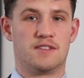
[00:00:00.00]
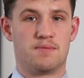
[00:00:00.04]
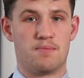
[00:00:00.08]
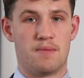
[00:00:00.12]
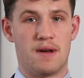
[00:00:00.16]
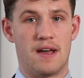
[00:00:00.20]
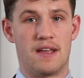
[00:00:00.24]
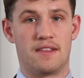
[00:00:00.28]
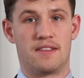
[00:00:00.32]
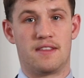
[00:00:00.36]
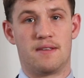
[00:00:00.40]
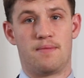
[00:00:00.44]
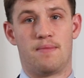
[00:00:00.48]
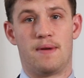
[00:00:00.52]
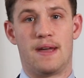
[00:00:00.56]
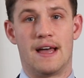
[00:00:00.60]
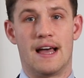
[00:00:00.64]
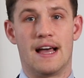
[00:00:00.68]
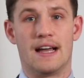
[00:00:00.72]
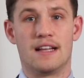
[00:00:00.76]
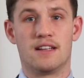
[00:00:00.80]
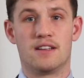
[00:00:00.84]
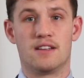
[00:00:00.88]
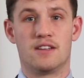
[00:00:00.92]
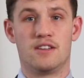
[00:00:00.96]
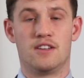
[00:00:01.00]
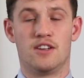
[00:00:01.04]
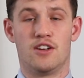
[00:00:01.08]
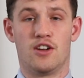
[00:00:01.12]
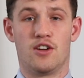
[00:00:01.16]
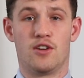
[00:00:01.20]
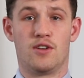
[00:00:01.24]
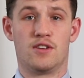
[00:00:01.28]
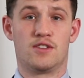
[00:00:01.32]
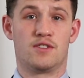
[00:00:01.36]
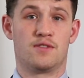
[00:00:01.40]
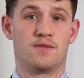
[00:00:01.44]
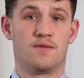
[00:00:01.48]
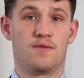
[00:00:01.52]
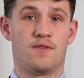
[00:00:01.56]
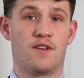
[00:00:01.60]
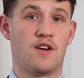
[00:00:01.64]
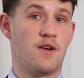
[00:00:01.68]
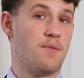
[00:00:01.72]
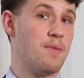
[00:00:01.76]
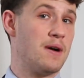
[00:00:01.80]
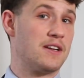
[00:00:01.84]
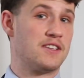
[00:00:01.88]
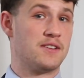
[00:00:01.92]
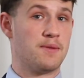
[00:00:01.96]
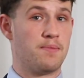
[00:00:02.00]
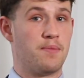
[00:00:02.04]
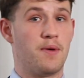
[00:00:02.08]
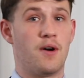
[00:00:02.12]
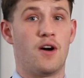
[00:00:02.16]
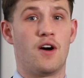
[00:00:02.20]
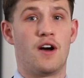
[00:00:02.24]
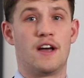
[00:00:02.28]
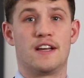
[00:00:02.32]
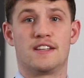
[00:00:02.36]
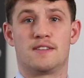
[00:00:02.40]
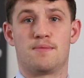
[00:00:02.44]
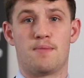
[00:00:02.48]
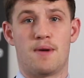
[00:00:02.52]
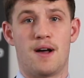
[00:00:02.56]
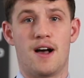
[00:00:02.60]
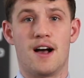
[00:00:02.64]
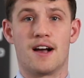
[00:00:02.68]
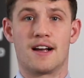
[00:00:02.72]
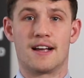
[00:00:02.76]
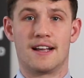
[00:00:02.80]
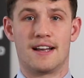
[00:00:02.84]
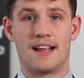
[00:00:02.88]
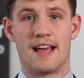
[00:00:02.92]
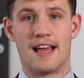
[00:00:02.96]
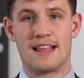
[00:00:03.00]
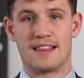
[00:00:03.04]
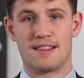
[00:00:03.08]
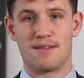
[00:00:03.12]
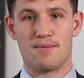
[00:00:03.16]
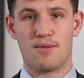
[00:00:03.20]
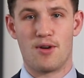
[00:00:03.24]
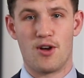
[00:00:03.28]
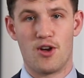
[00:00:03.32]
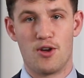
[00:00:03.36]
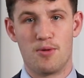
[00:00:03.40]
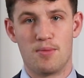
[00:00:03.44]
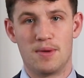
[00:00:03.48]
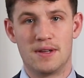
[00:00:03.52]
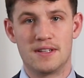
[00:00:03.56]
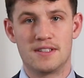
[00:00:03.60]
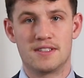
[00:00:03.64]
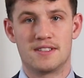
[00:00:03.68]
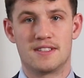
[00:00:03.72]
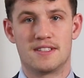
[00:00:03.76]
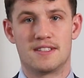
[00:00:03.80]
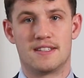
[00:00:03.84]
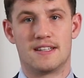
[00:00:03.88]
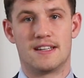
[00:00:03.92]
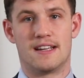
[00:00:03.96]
month about, you know, it's very much a buyer's market at the moment.